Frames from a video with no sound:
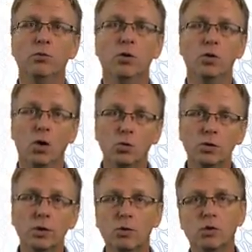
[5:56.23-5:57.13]
the
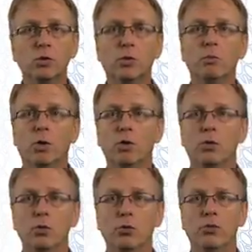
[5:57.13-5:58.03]
co-stimulatory
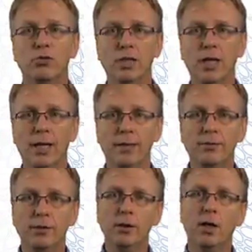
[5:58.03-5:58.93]
molecules
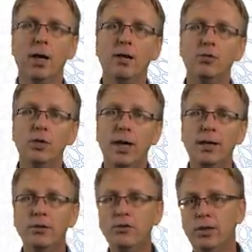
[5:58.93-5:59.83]
CD80 and
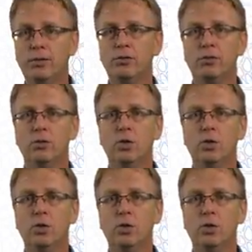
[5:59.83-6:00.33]
CD86,